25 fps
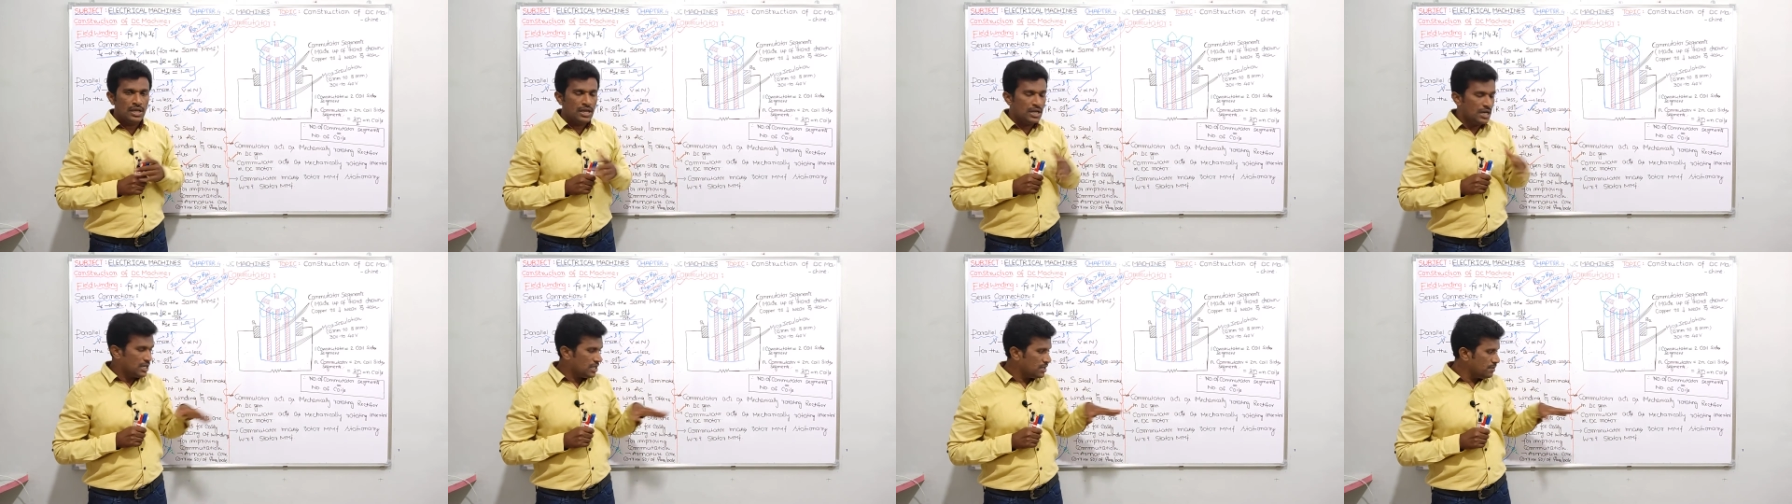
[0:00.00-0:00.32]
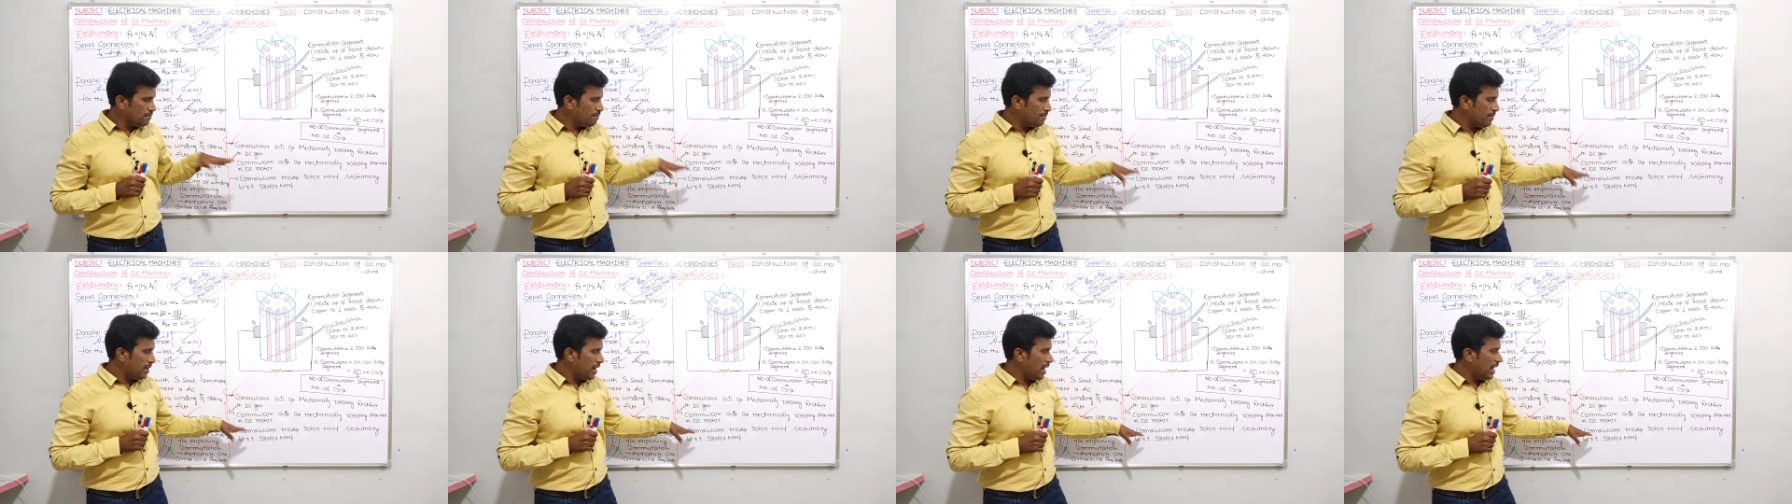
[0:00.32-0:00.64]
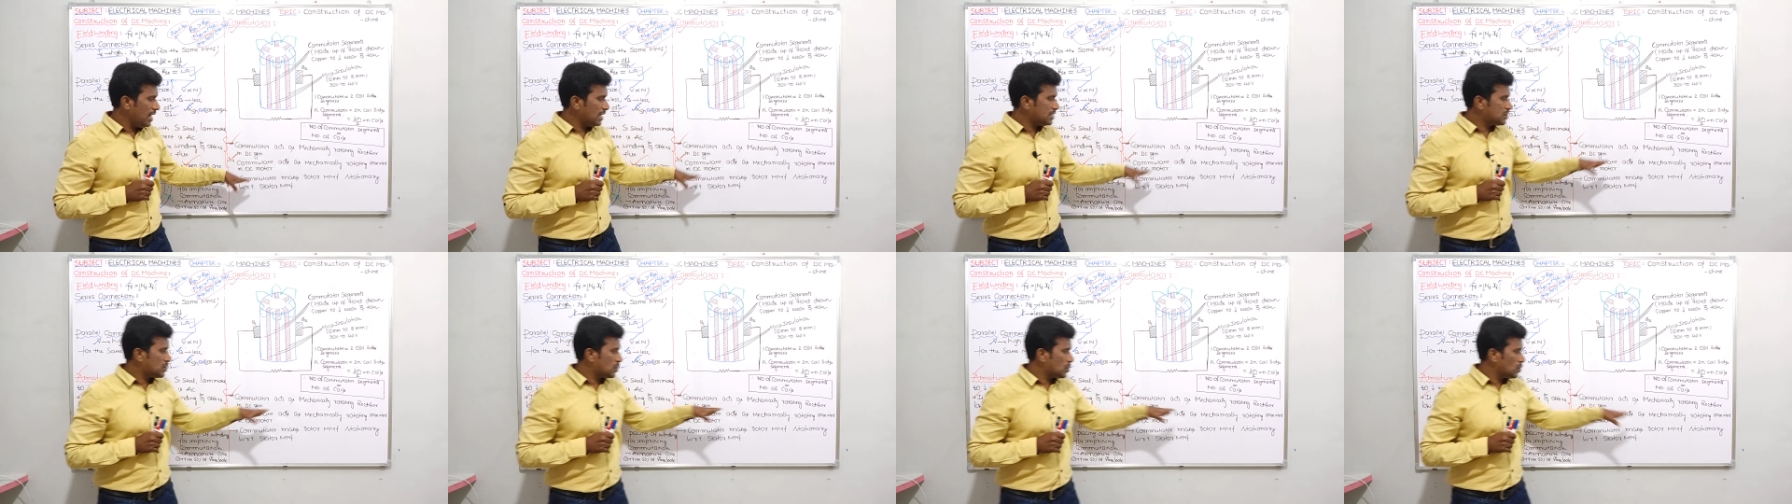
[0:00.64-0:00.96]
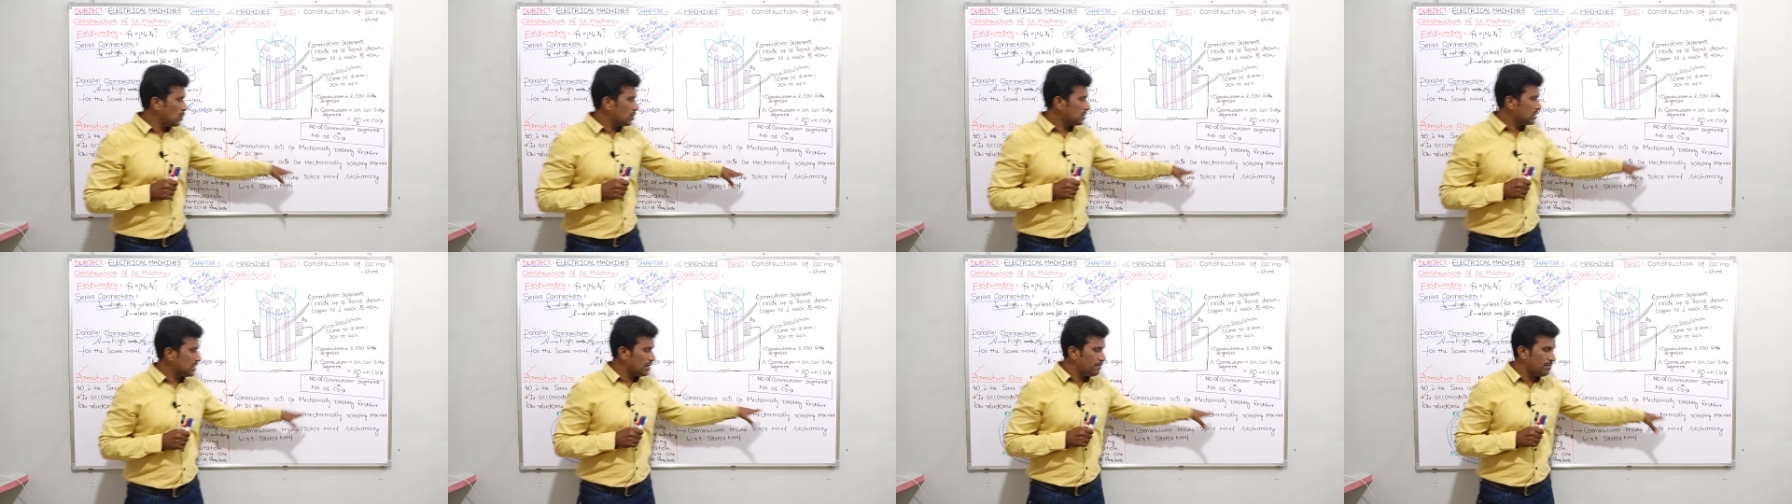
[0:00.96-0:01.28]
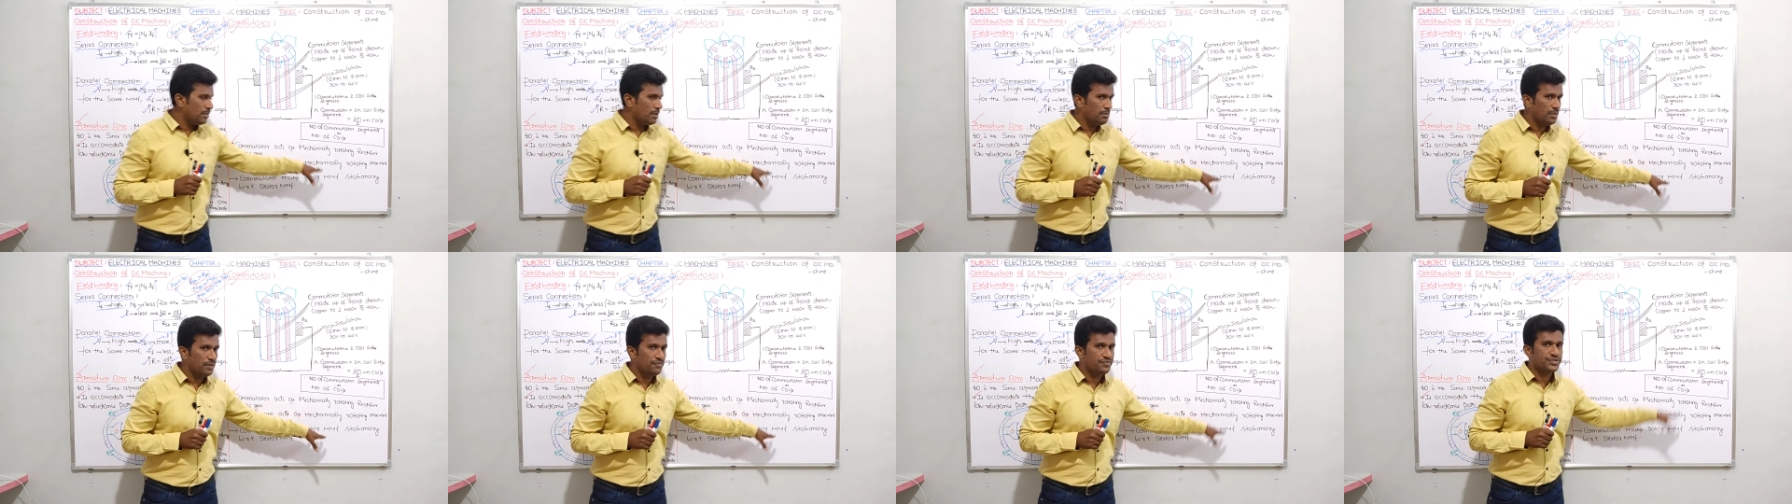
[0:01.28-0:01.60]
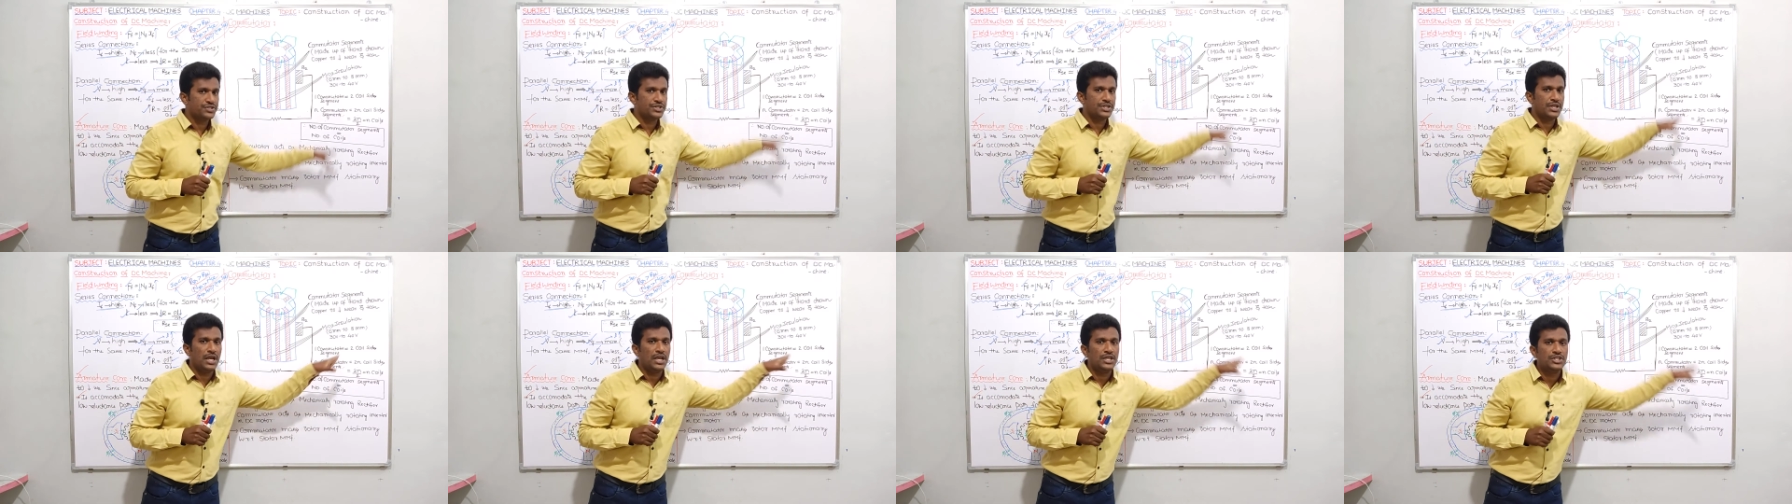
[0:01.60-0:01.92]
It makes rotor MMF
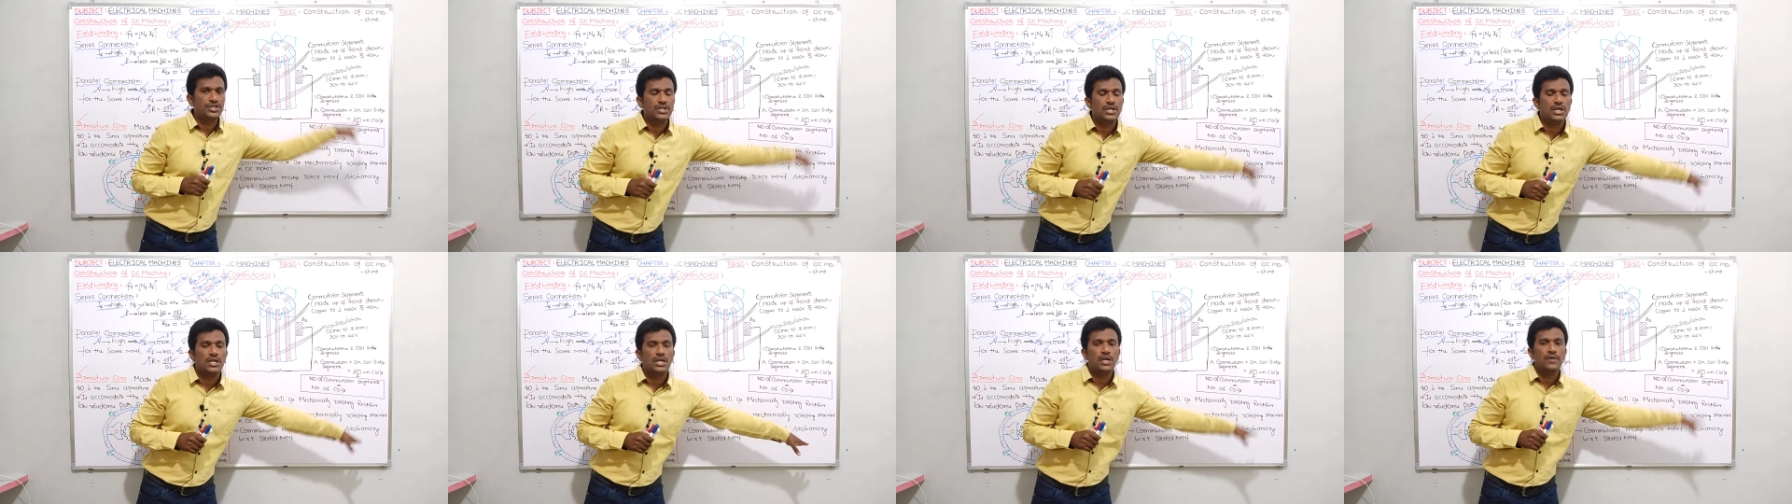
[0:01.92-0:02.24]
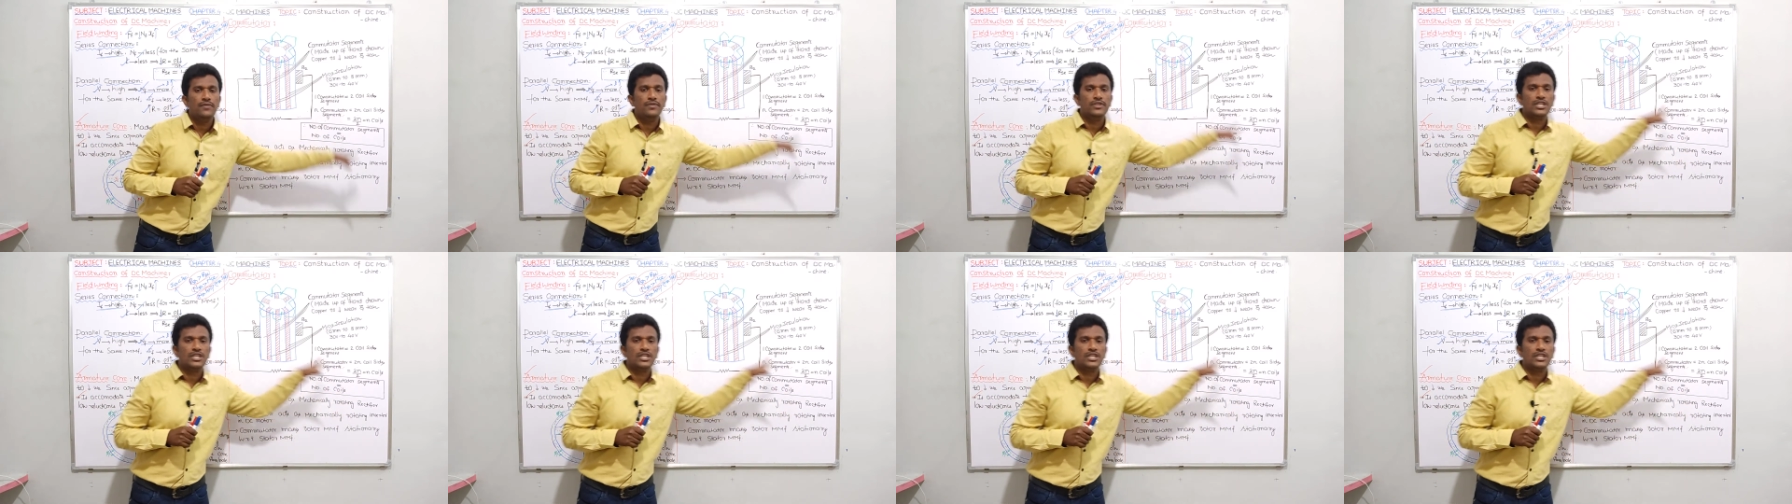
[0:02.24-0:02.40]
stationary